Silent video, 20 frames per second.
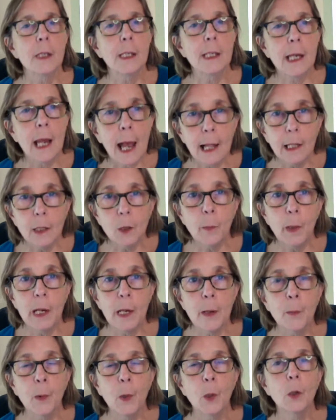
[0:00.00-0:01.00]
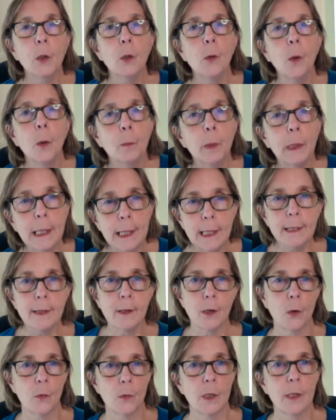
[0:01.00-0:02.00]
tell people, please
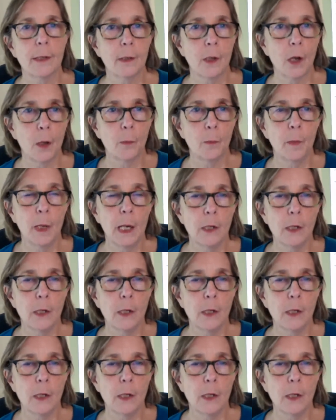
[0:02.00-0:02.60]
don't disturb me